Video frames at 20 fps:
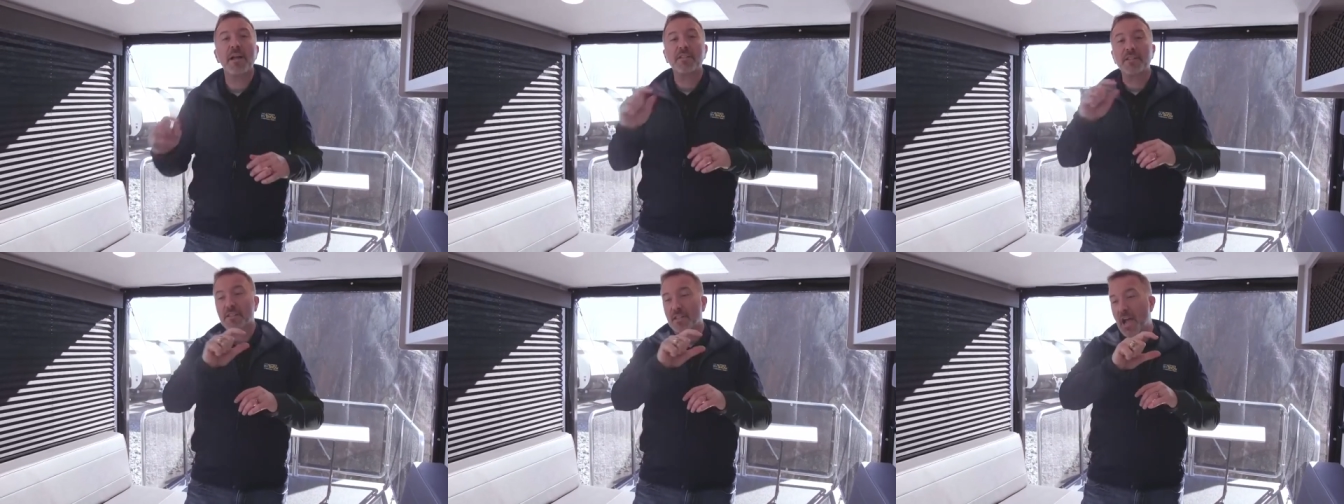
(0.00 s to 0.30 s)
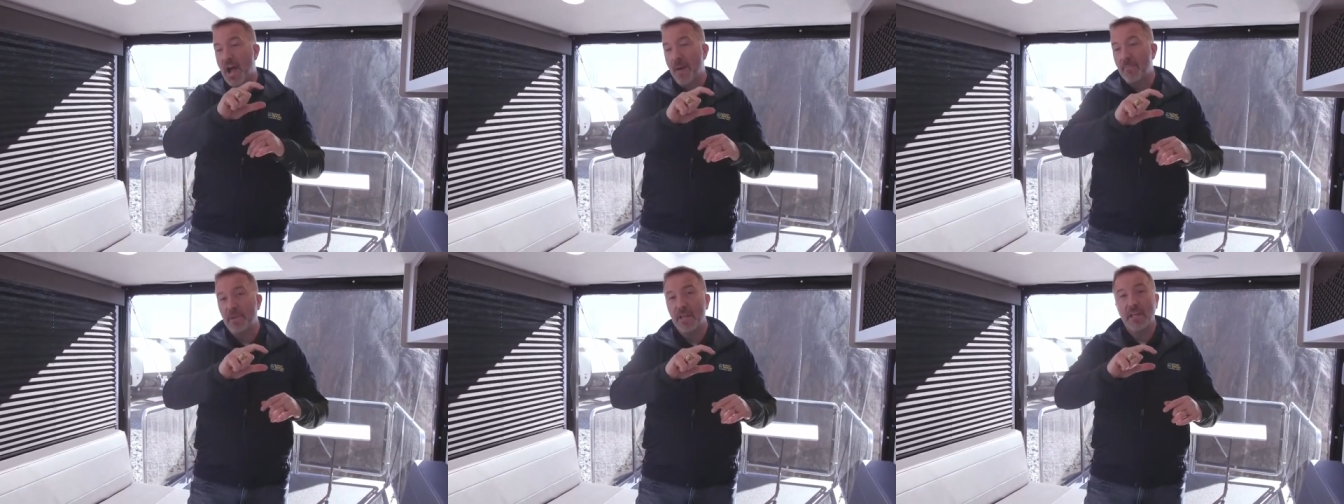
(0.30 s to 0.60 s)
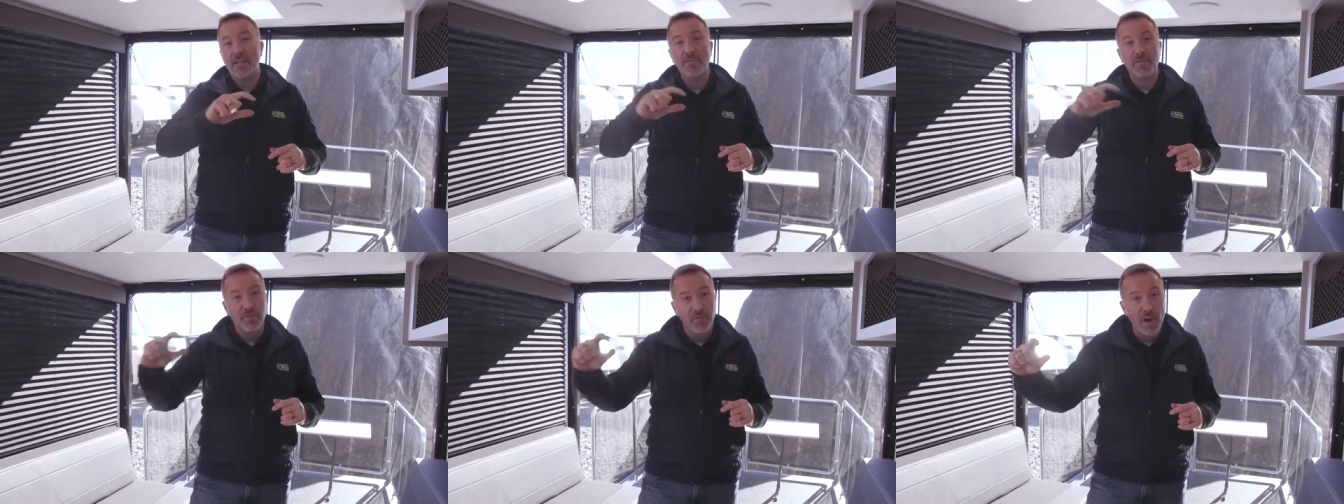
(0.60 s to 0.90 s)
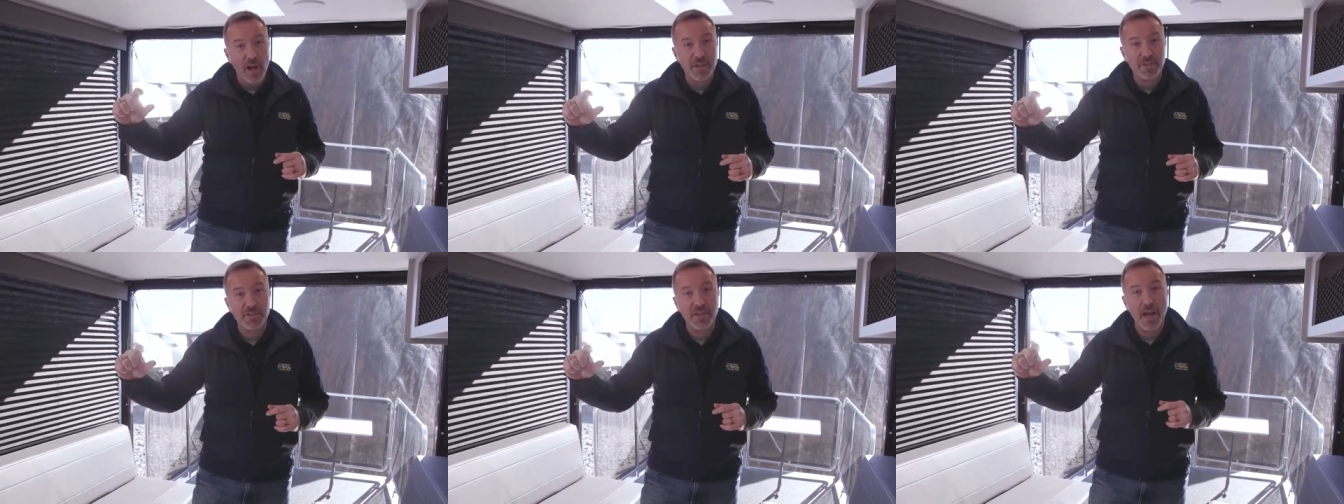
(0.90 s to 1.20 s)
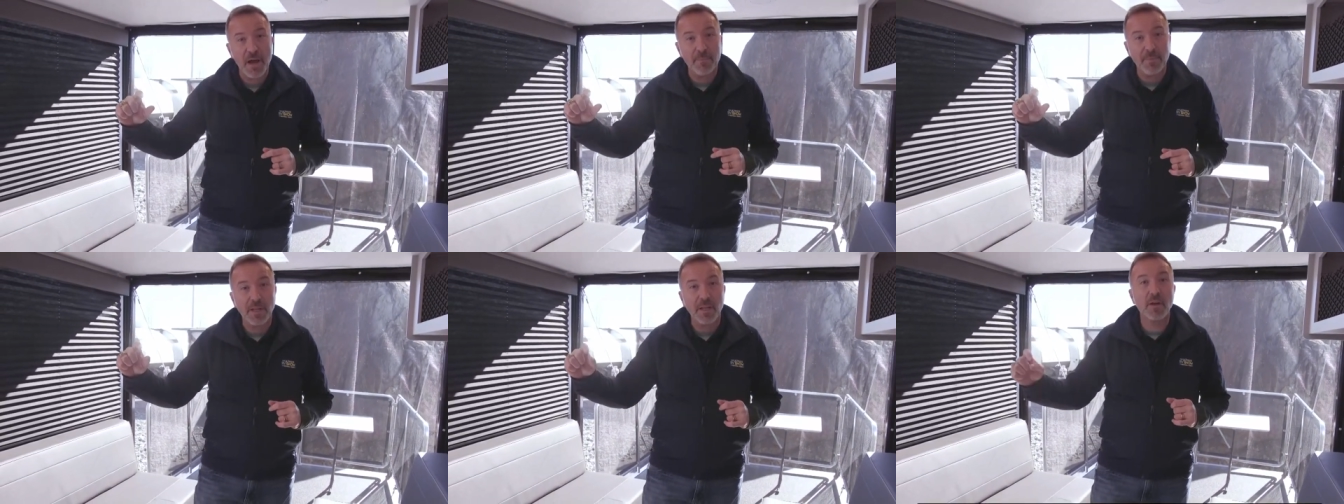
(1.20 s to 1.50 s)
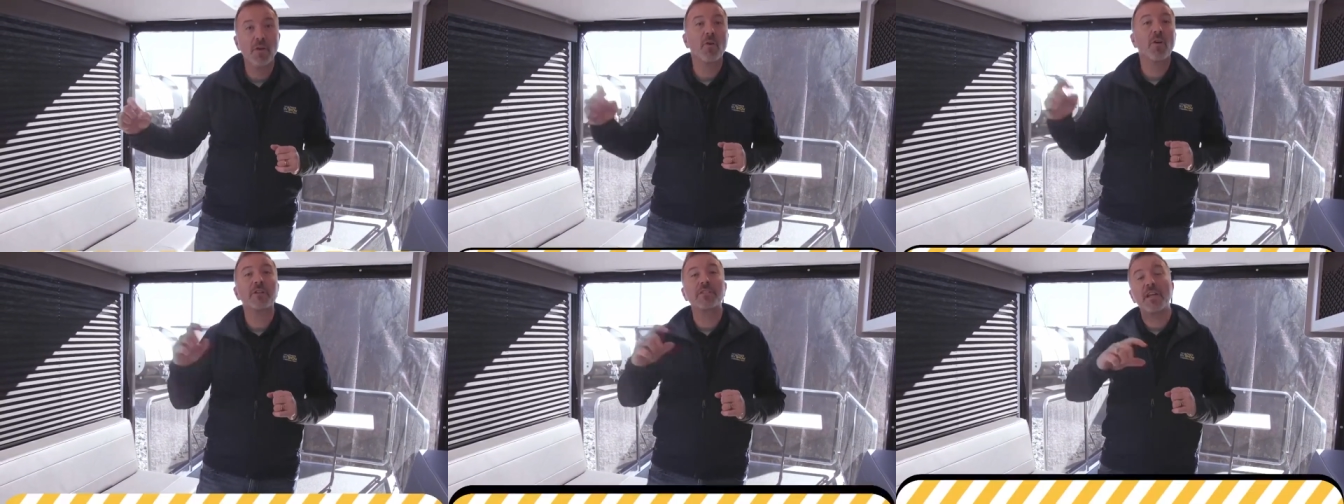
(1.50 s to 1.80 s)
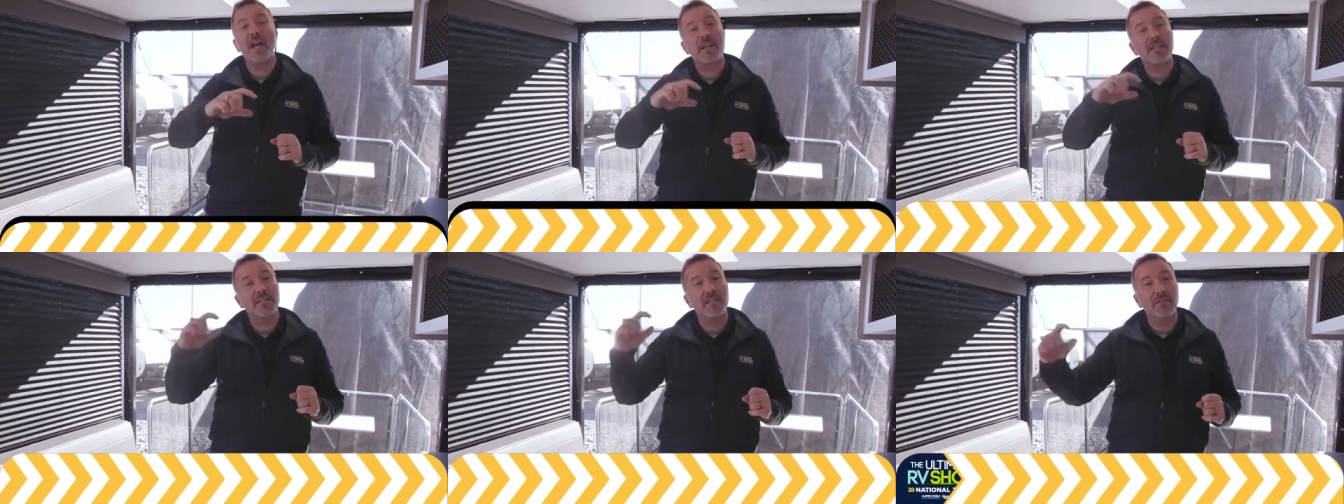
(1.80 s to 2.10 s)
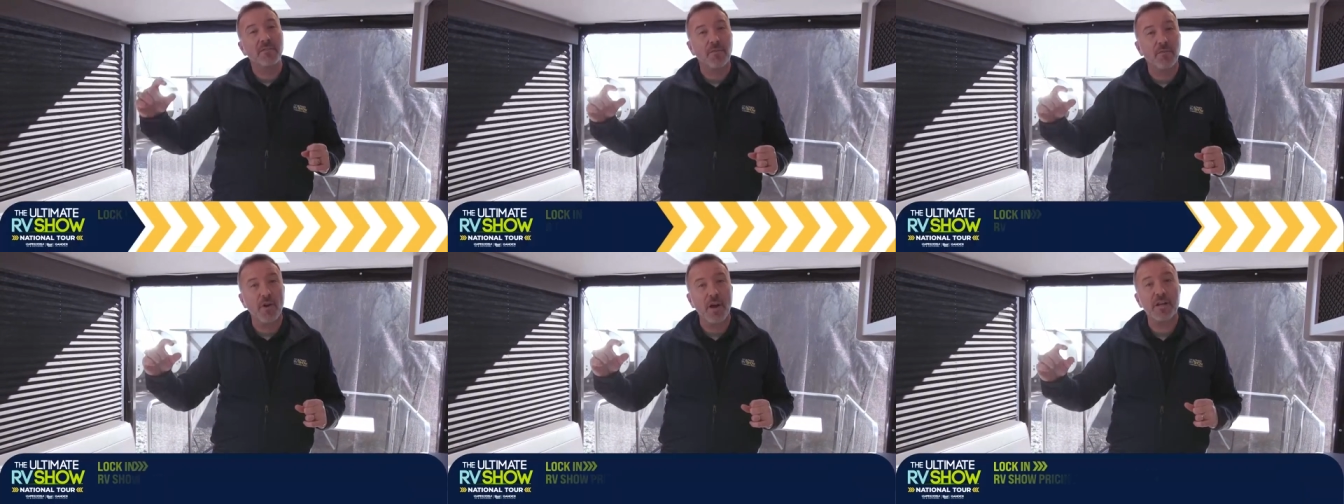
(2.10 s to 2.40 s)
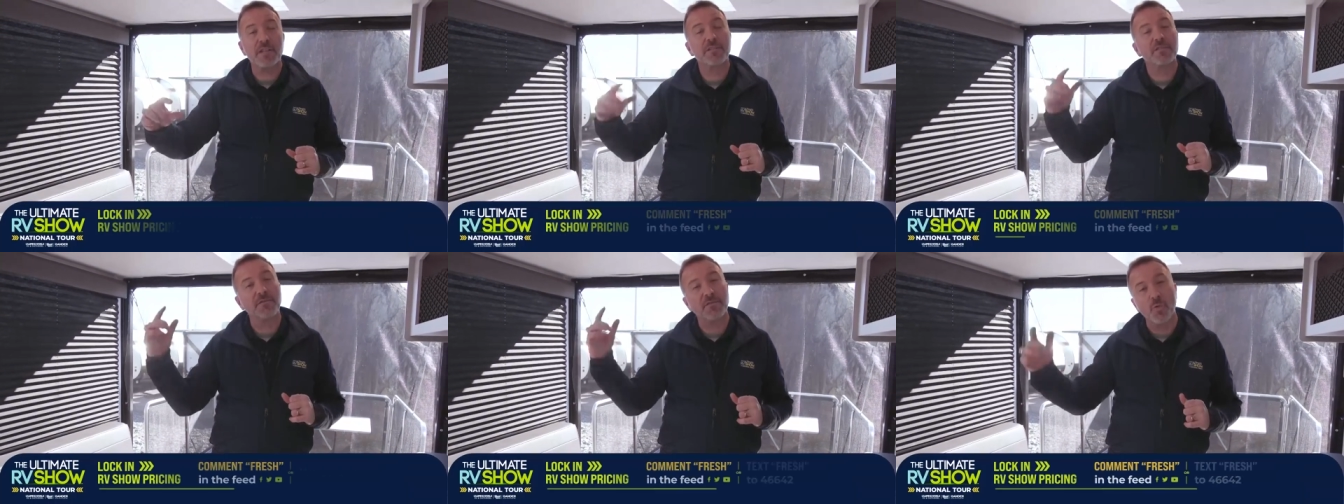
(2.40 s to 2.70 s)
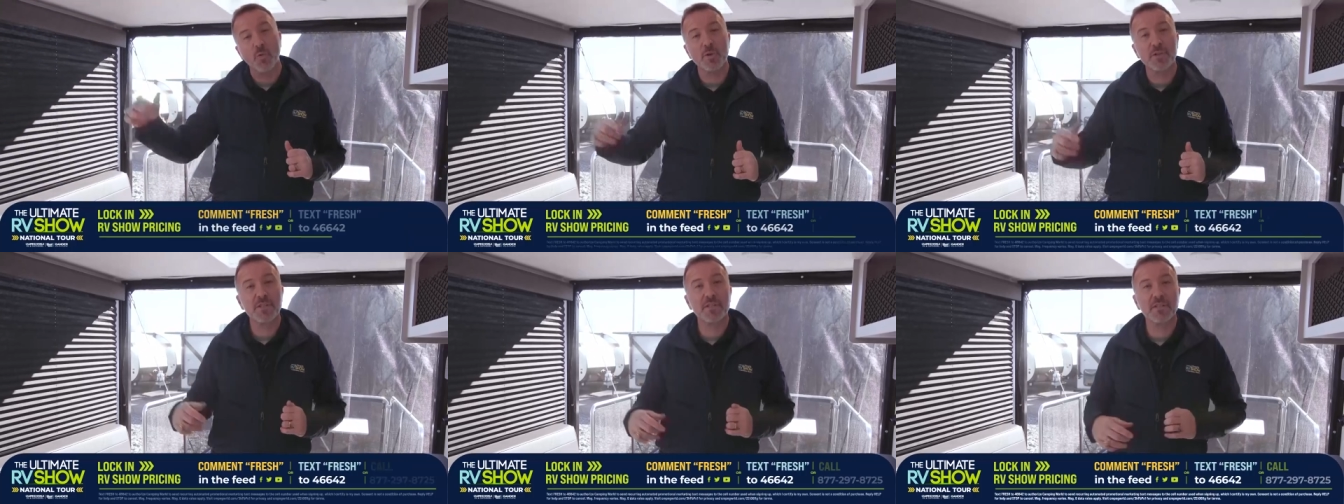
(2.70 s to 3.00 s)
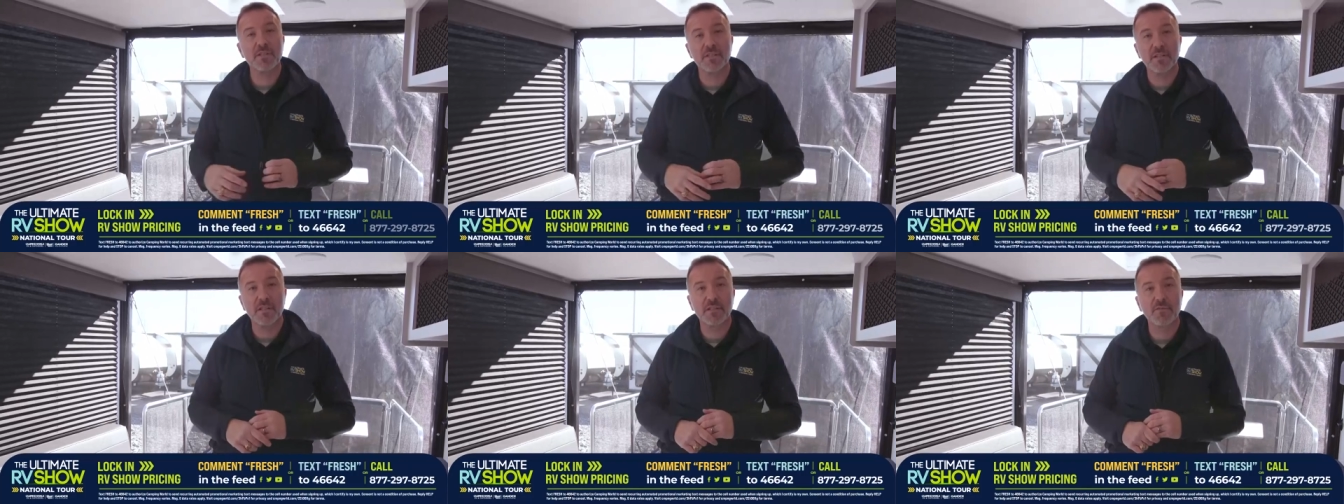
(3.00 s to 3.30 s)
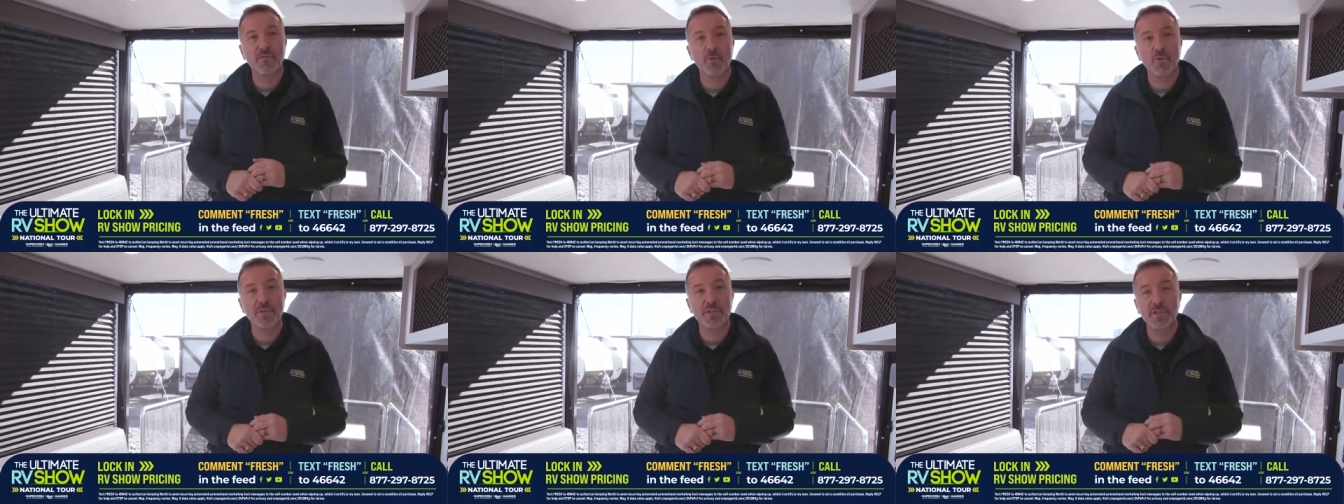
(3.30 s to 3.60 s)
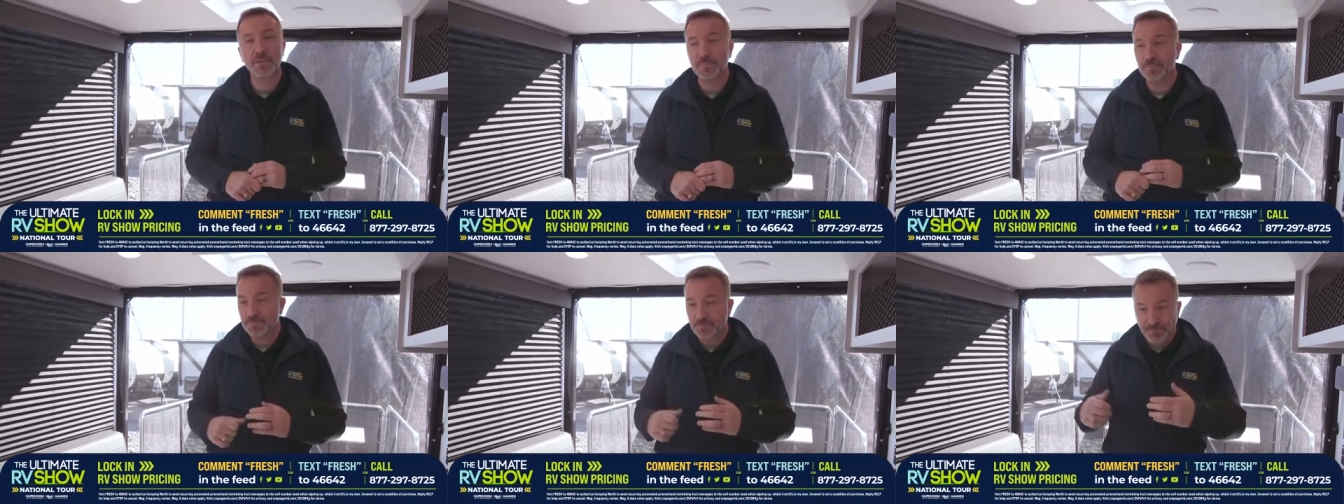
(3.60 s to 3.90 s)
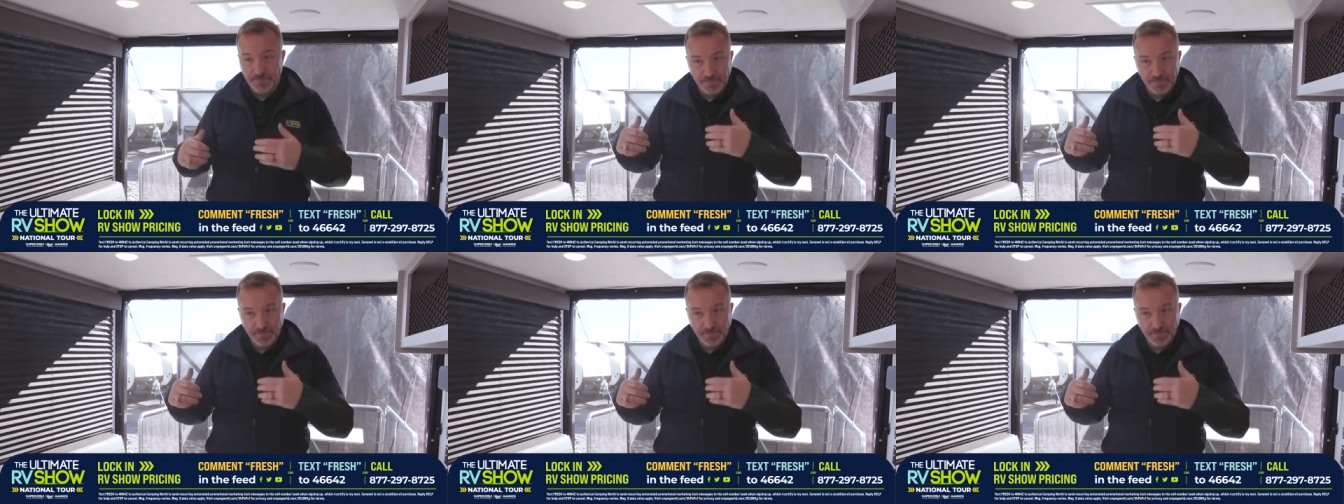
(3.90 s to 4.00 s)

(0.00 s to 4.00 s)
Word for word: just commenting fresh down below or texting fresh to 46642.